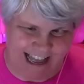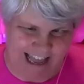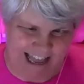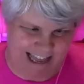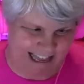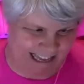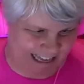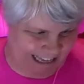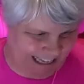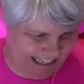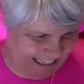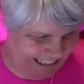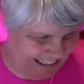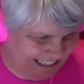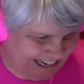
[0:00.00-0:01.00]

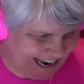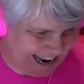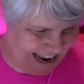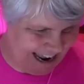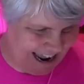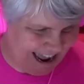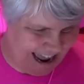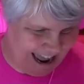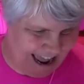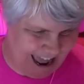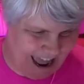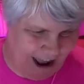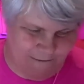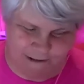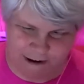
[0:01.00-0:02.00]
and
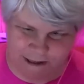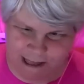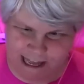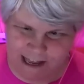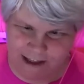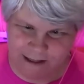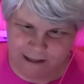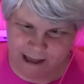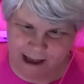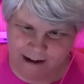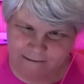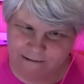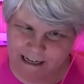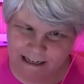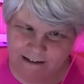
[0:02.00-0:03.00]
everything
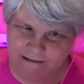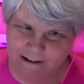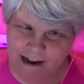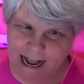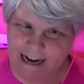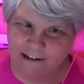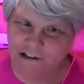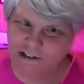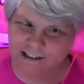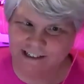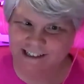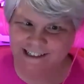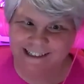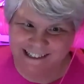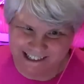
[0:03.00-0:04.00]
that we actually
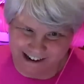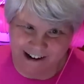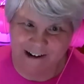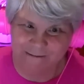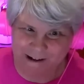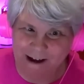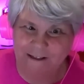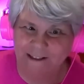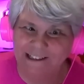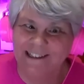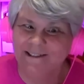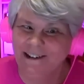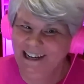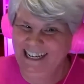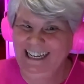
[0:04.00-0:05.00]
didn't talk about
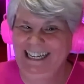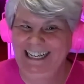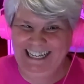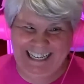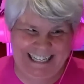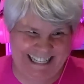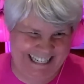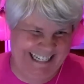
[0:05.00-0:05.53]
this week.